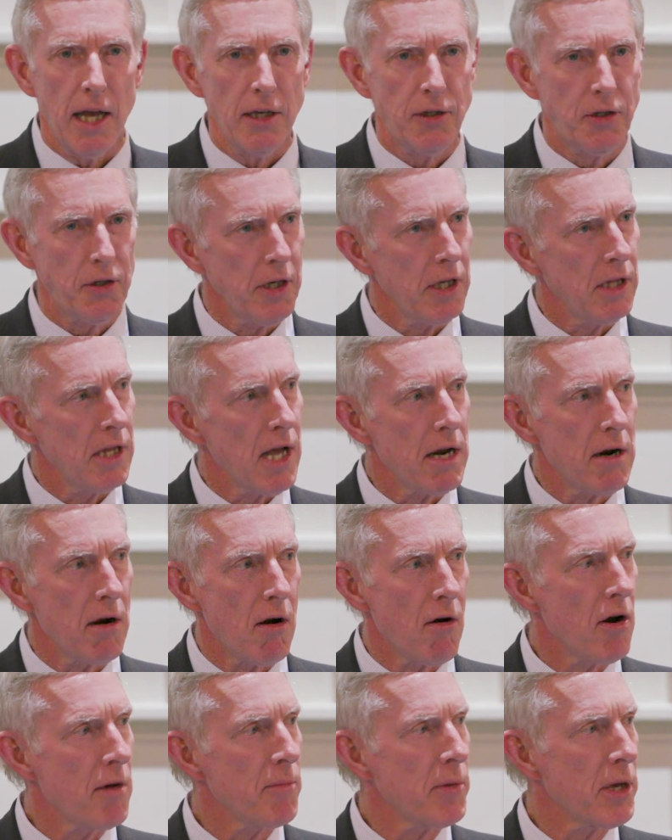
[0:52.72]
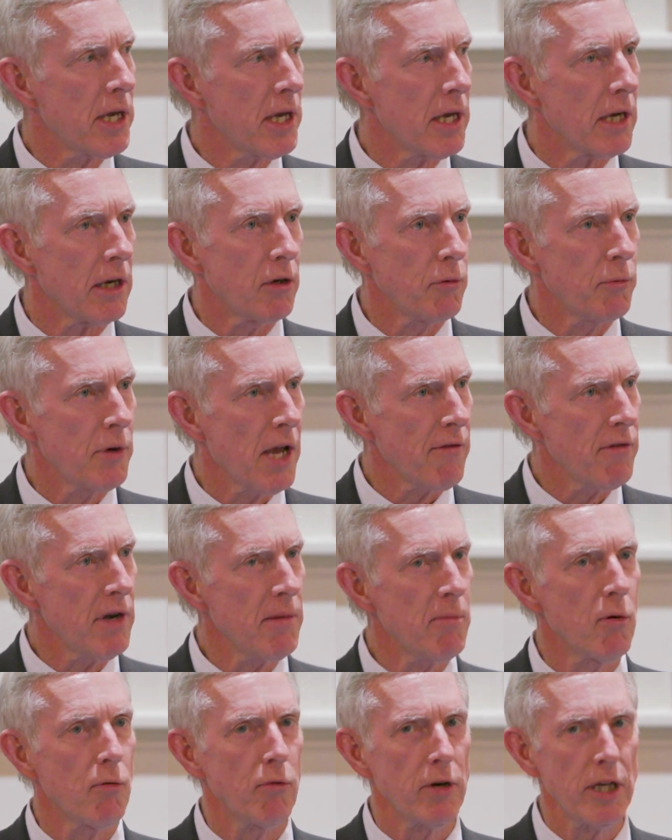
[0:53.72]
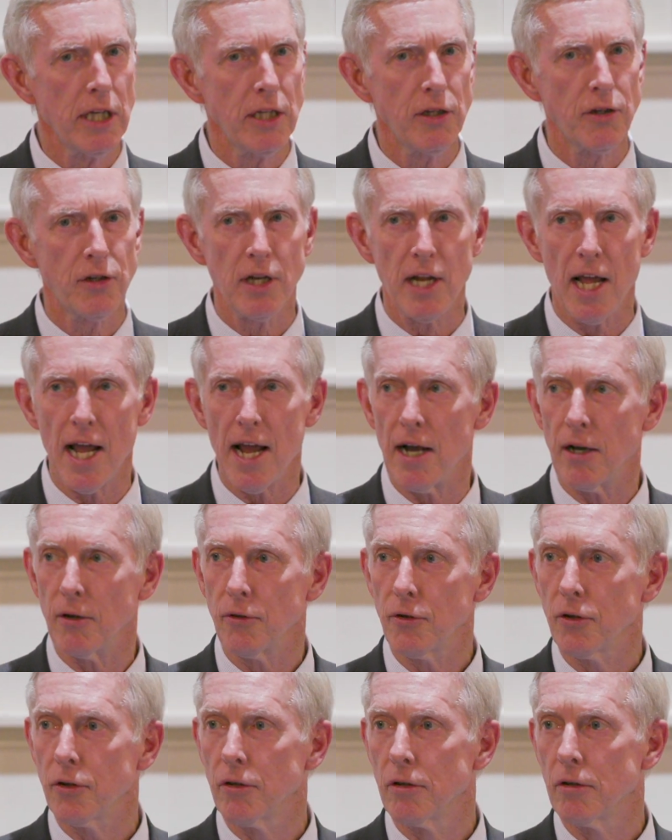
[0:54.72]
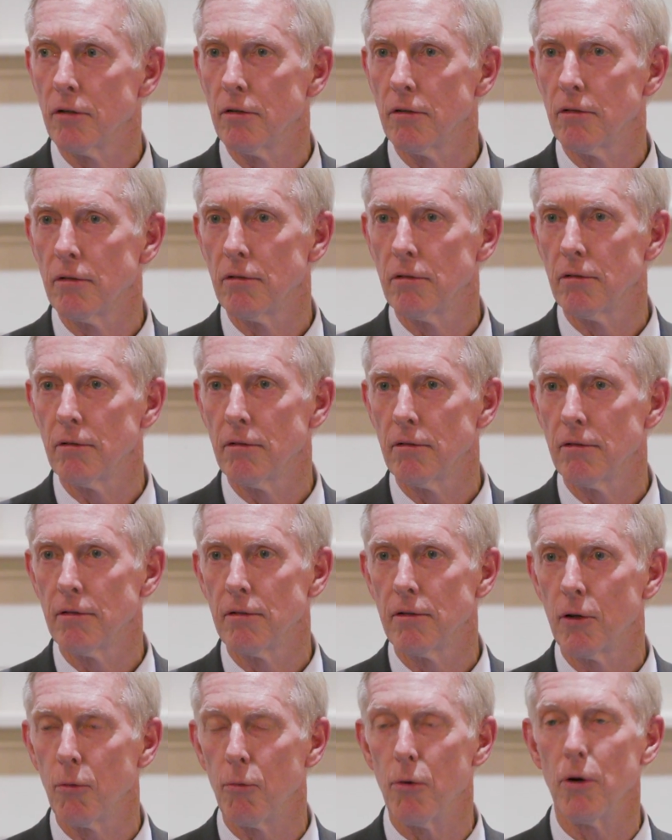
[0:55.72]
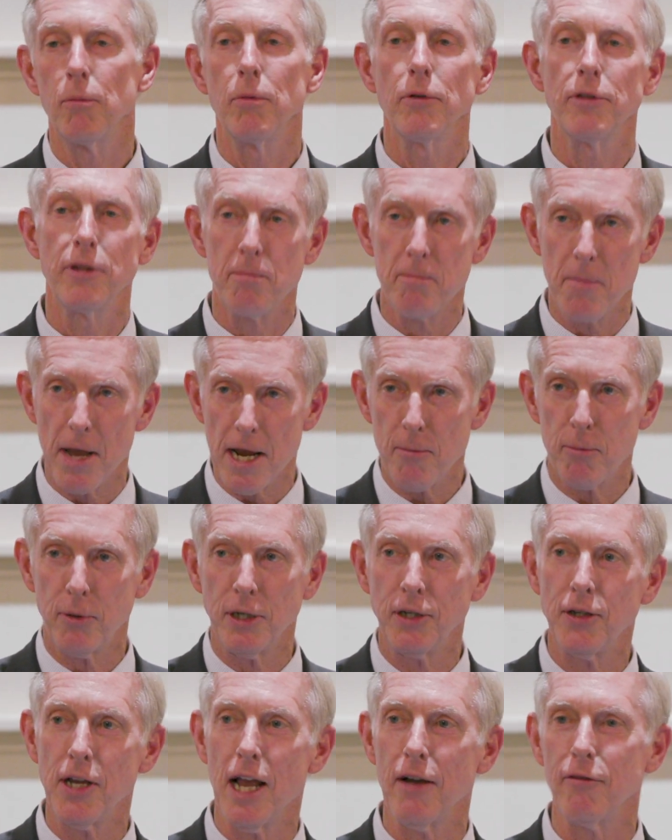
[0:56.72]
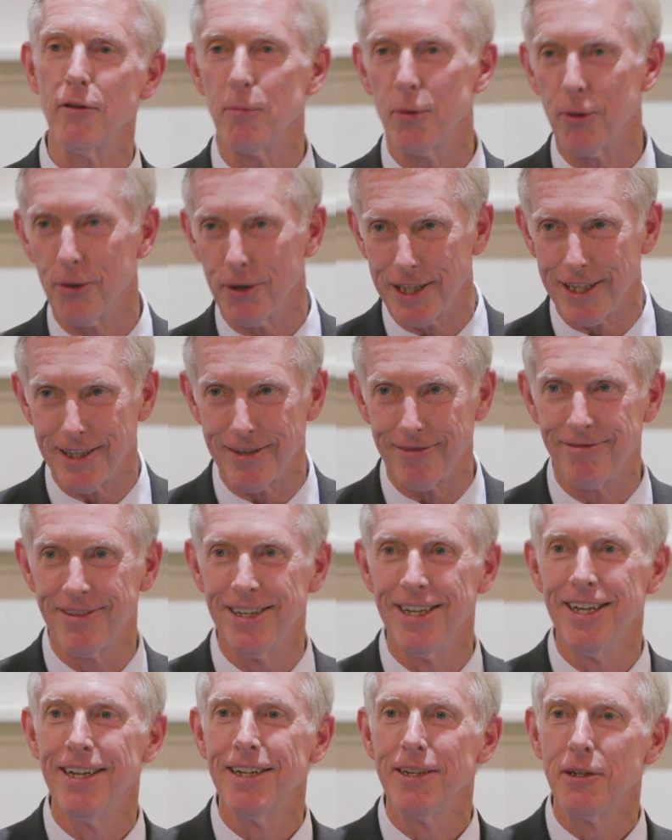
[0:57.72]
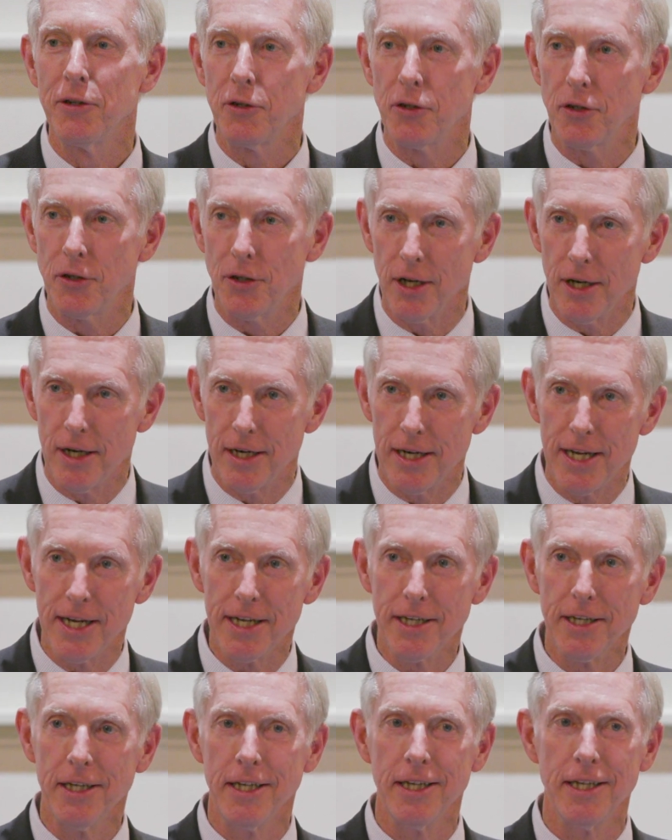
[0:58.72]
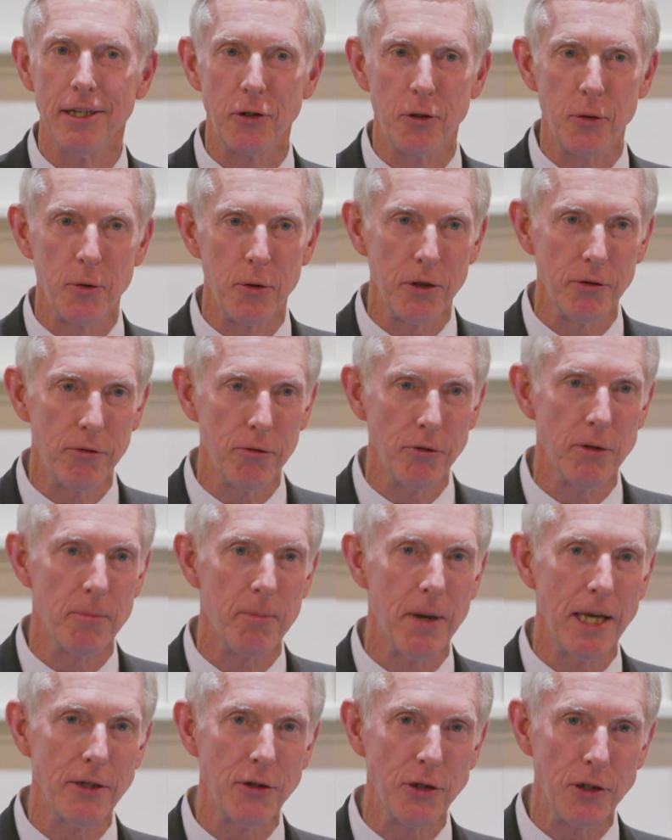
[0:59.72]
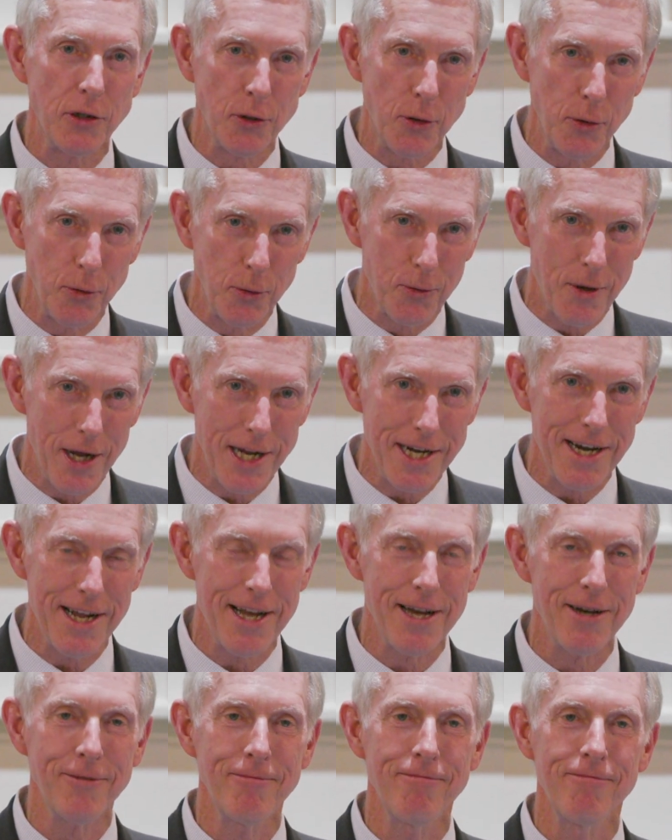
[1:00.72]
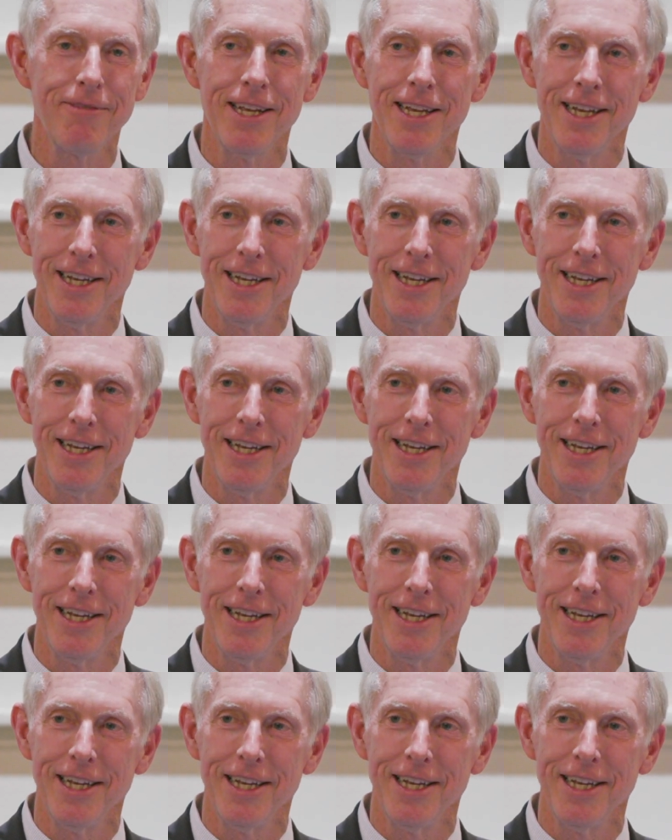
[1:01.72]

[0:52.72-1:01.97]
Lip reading: I see a lot of Army here. Do we have any Marines in the house? Well, the Mabrys have a Marine. Son Nick is going through the basic school right now.